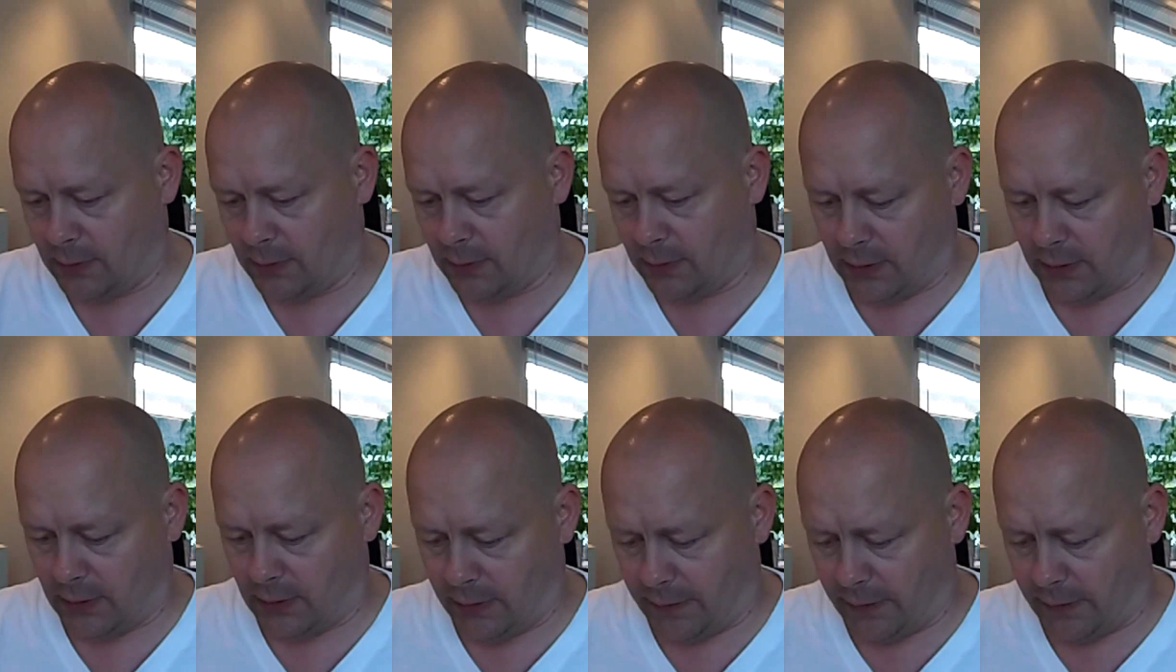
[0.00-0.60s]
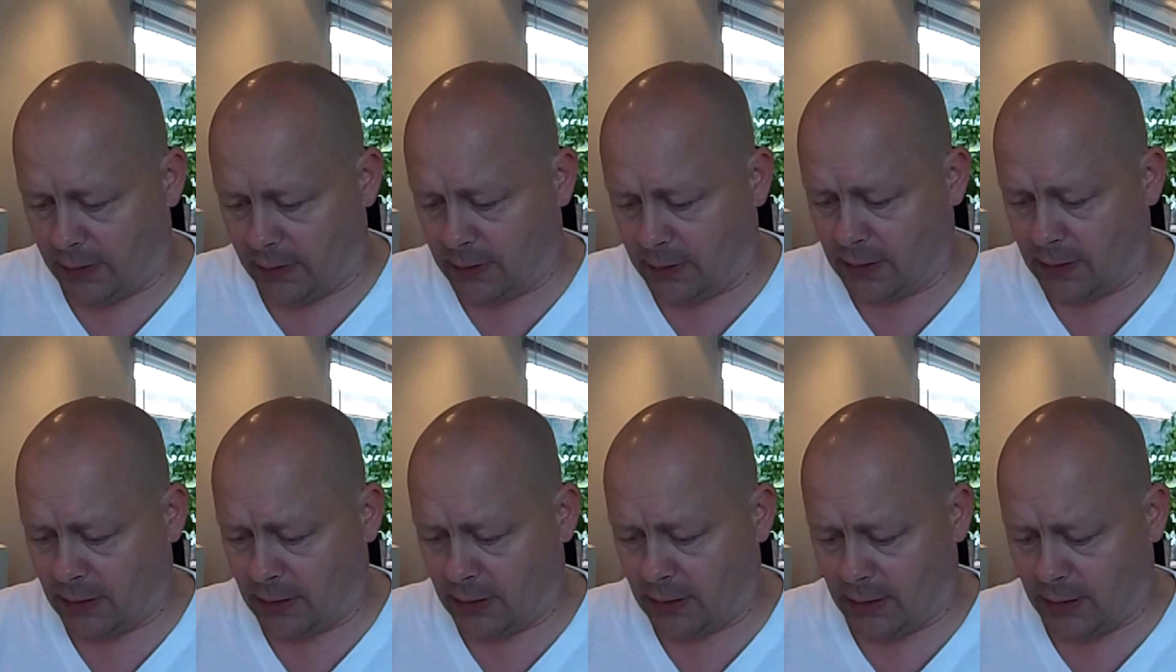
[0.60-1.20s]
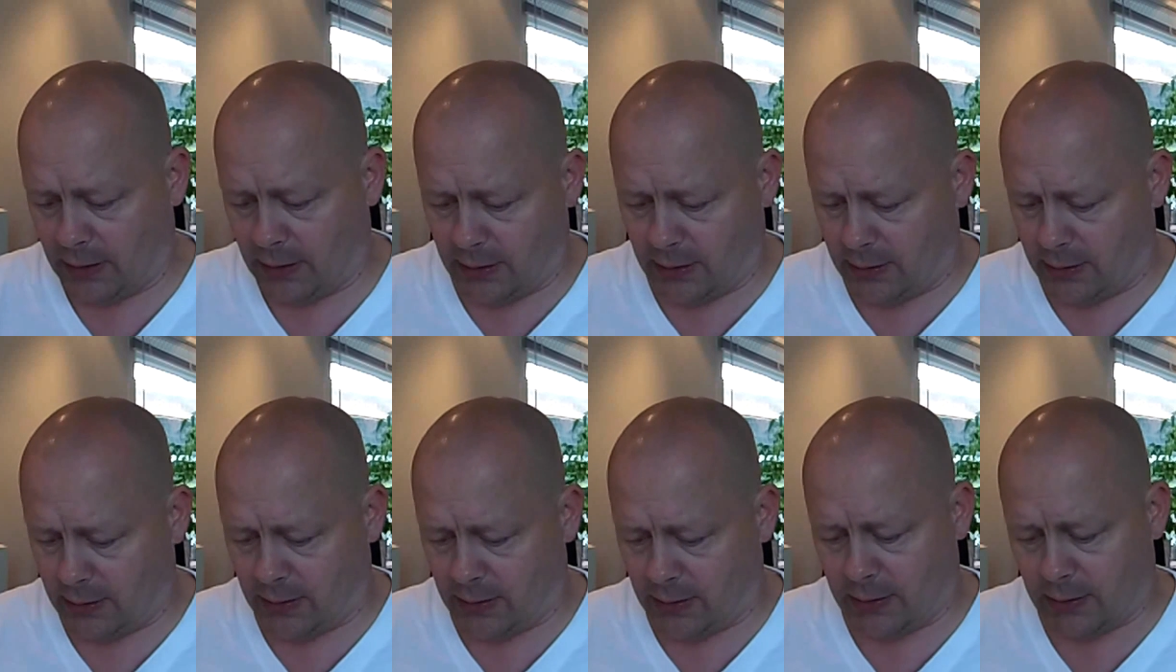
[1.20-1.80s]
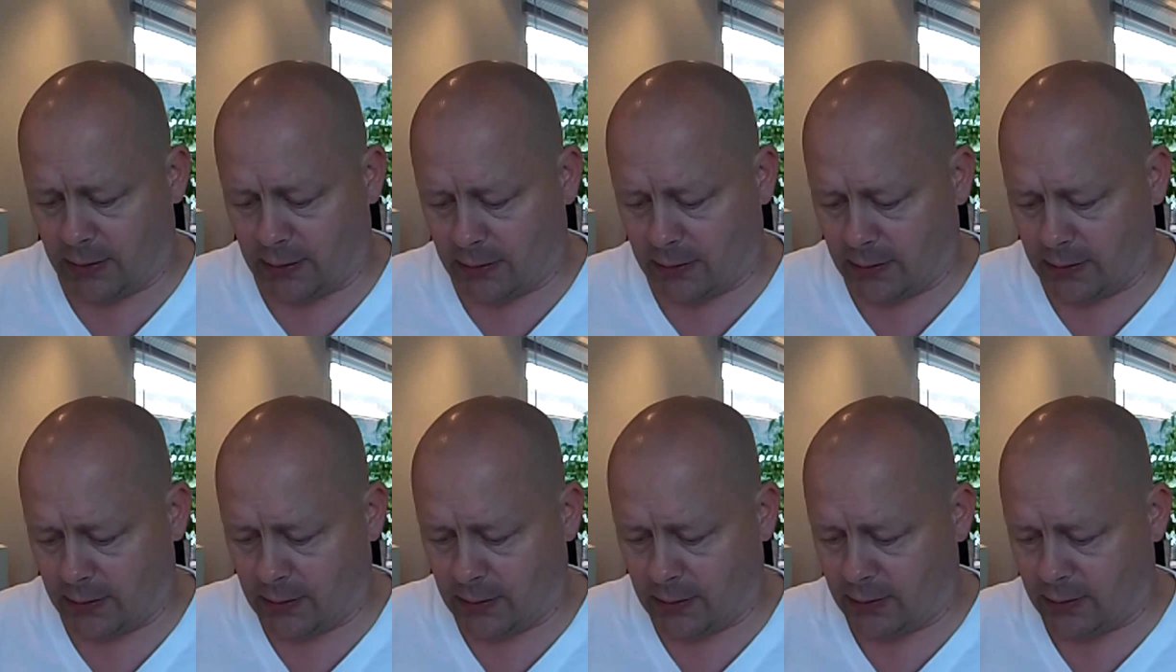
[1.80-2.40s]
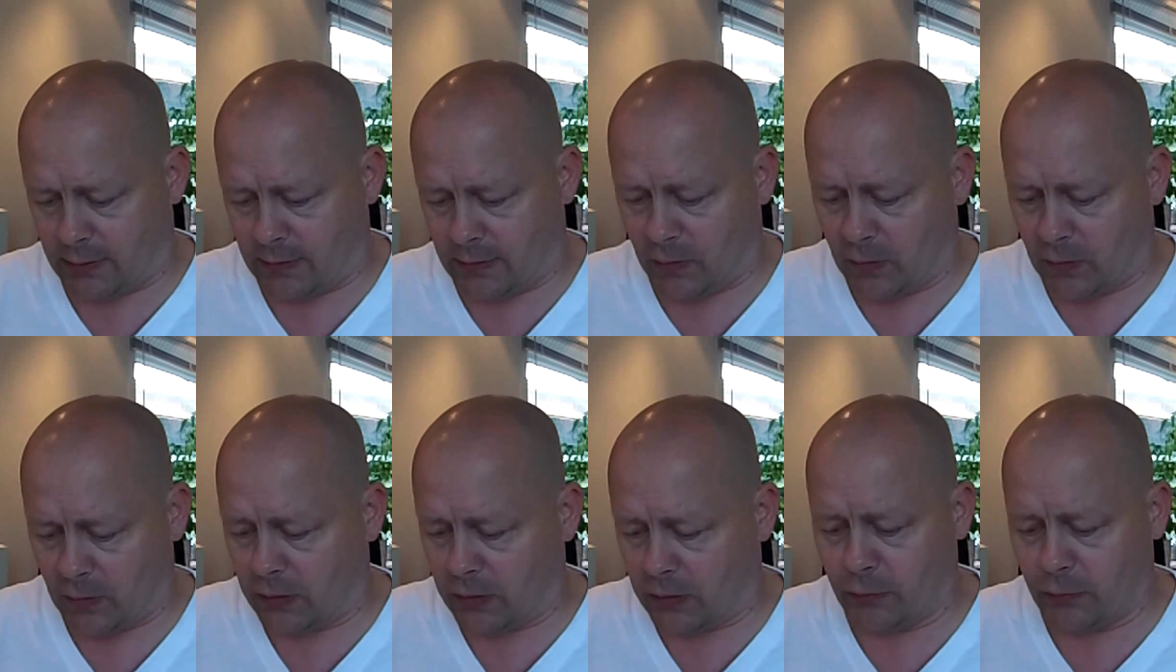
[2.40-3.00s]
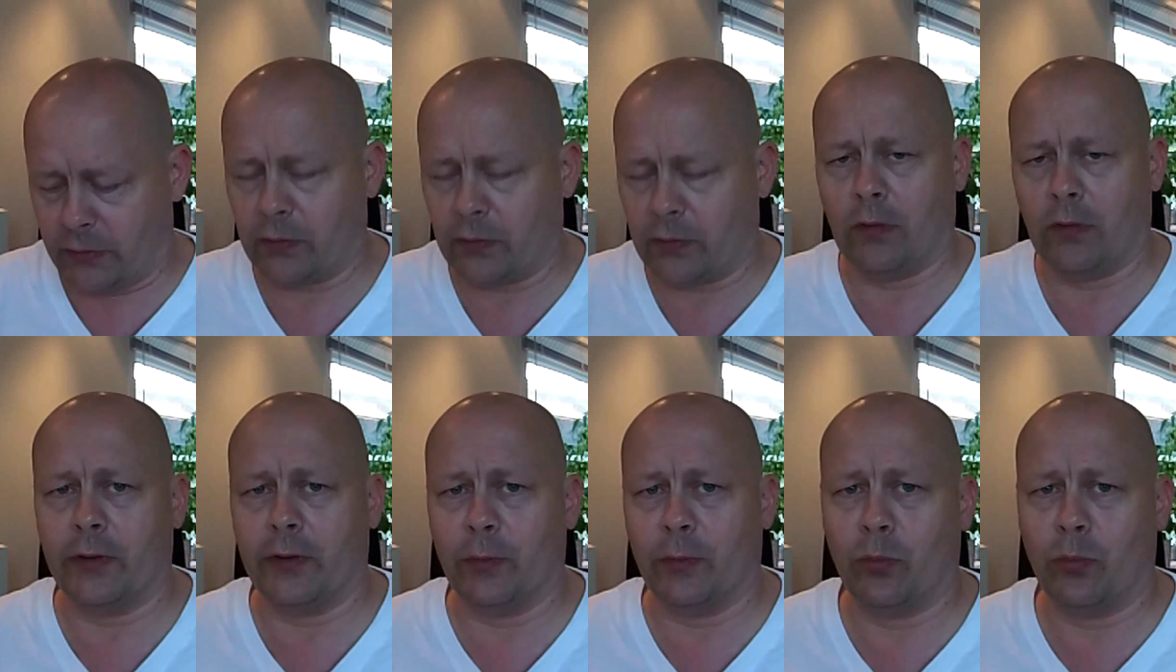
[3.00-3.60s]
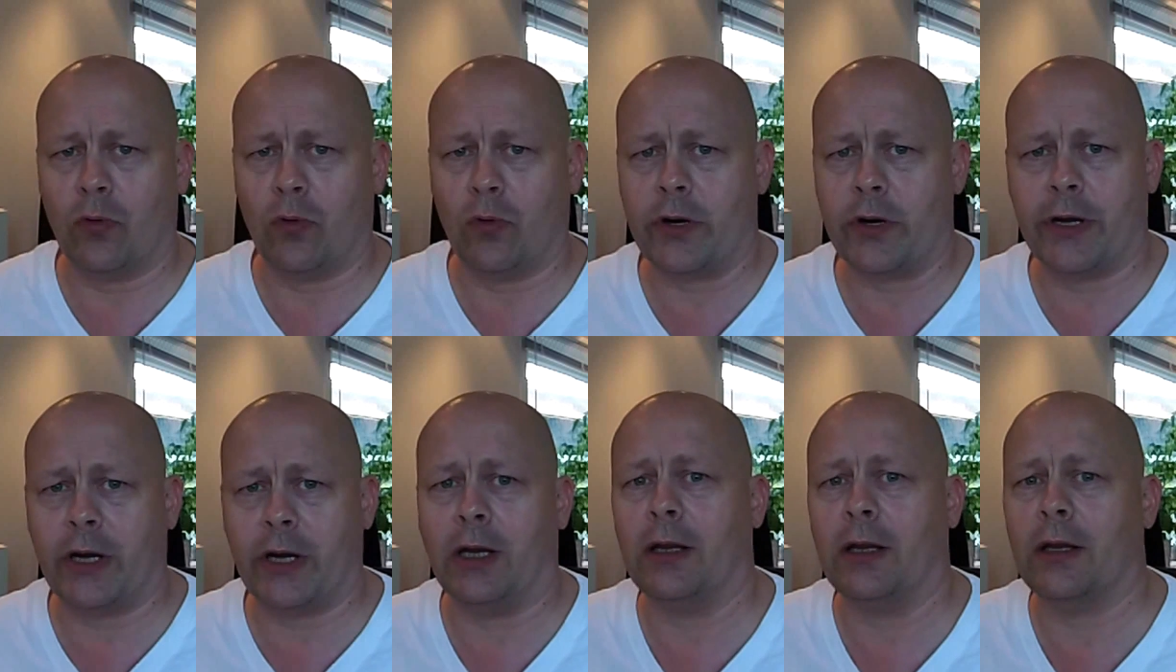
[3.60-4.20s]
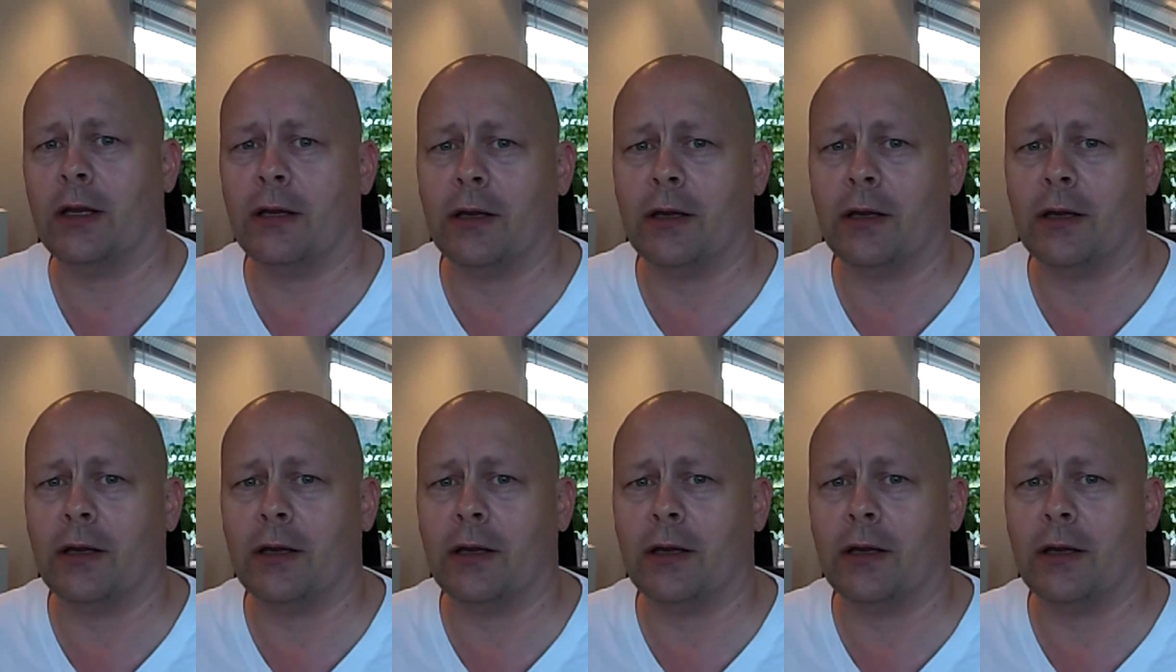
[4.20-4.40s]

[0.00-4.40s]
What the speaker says: And I think that concludes all the boring